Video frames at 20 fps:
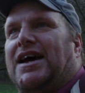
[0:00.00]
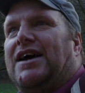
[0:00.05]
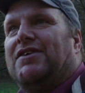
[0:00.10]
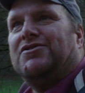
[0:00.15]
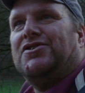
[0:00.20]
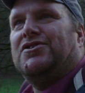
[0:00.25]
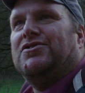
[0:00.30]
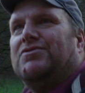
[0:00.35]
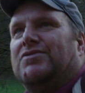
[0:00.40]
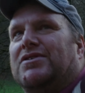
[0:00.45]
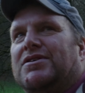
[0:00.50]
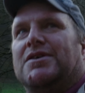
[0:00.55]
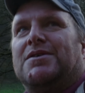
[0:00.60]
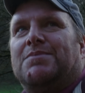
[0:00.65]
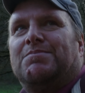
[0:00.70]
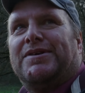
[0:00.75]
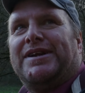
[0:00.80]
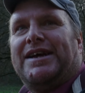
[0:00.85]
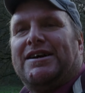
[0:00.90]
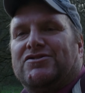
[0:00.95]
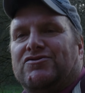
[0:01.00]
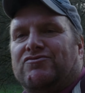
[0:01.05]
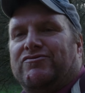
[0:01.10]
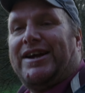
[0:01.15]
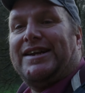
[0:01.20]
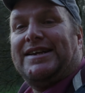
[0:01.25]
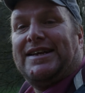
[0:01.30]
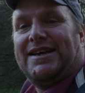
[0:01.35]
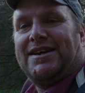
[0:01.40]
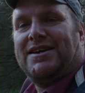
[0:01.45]

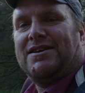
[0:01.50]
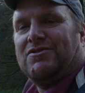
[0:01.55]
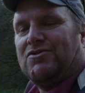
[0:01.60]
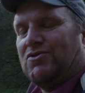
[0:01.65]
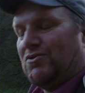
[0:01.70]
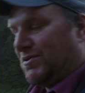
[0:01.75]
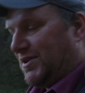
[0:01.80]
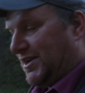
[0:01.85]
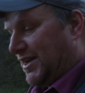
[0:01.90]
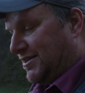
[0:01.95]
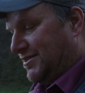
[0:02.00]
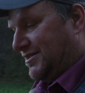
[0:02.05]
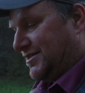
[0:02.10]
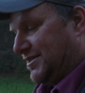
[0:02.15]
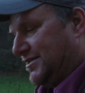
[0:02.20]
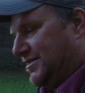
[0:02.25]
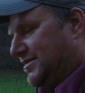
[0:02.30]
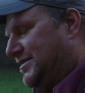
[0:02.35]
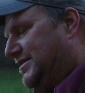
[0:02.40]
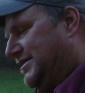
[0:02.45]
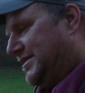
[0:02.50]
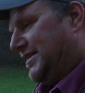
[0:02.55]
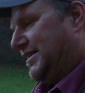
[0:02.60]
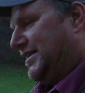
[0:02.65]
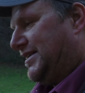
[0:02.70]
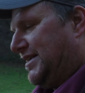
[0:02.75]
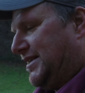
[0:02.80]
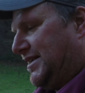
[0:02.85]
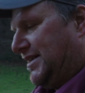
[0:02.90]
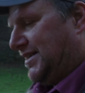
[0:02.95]
Reading or London.
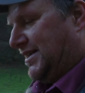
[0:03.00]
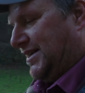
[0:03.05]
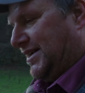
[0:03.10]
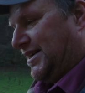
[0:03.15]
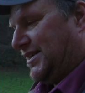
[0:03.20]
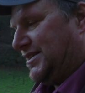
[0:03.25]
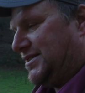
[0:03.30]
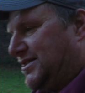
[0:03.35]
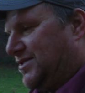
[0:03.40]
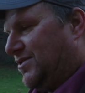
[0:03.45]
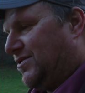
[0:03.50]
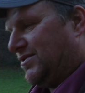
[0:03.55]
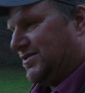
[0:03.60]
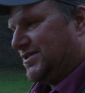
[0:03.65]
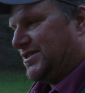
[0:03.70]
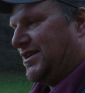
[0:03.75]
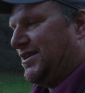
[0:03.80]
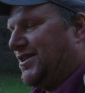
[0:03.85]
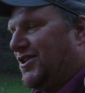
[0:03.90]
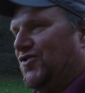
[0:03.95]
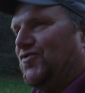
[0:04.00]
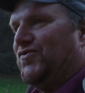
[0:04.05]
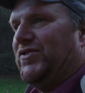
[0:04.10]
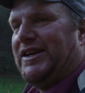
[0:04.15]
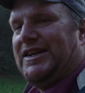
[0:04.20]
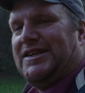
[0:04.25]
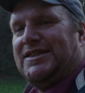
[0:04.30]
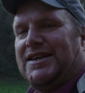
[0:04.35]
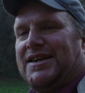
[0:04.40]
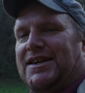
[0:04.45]
It's not
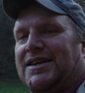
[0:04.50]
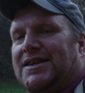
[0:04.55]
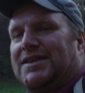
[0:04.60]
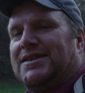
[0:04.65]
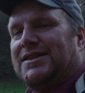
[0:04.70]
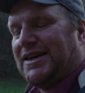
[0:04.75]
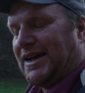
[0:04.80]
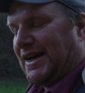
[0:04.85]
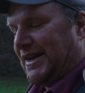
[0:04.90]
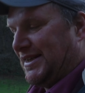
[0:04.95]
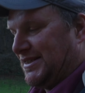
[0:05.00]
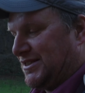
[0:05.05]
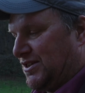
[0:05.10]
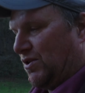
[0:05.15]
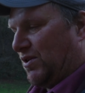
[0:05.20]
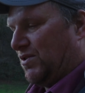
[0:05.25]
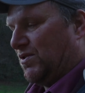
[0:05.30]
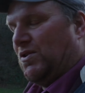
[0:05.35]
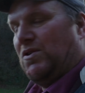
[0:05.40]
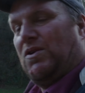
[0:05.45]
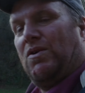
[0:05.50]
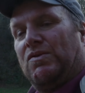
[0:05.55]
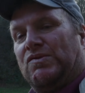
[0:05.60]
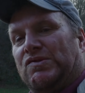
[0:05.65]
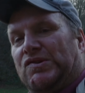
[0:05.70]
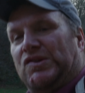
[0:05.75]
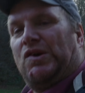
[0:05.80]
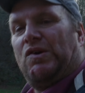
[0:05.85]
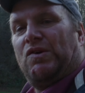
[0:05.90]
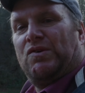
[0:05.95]
Reading and it's not
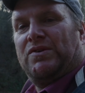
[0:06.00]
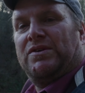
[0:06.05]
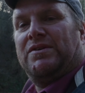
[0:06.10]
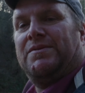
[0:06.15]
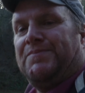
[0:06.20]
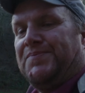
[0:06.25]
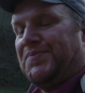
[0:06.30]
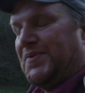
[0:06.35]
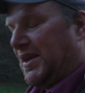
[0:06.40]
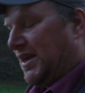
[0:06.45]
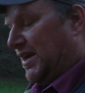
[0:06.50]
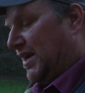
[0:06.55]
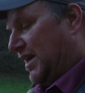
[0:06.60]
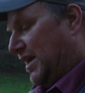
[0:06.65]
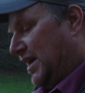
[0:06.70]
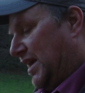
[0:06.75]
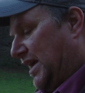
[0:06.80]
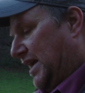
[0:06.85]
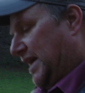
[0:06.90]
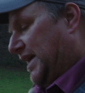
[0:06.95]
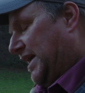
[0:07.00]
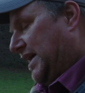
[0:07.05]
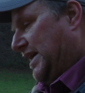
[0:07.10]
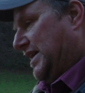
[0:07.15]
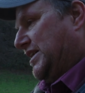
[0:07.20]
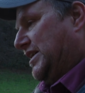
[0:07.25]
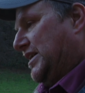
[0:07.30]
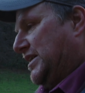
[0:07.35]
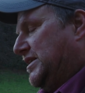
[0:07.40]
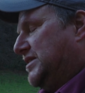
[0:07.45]
London.
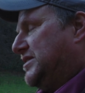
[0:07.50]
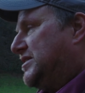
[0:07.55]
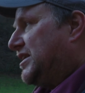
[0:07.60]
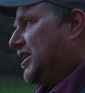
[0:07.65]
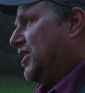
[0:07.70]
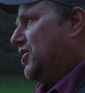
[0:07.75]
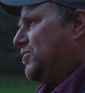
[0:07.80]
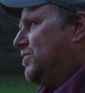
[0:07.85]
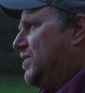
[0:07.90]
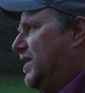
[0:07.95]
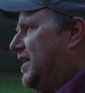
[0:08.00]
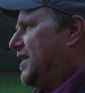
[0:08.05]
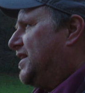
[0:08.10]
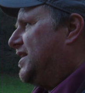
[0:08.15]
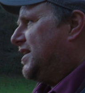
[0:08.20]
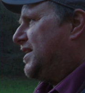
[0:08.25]
So